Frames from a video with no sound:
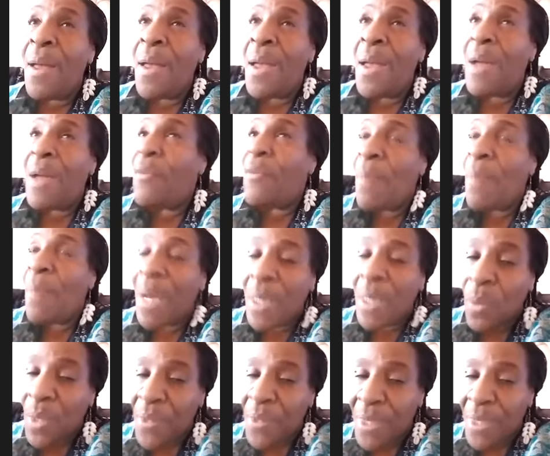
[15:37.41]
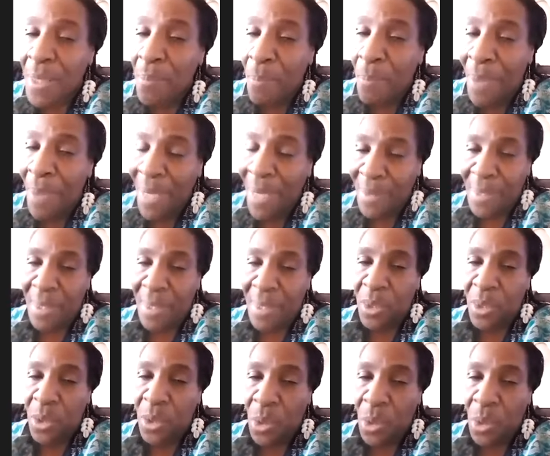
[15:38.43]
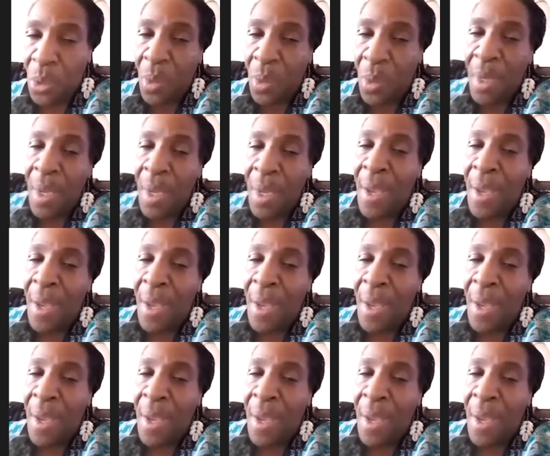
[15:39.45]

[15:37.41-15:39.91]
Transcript: everybody was impacted, you know?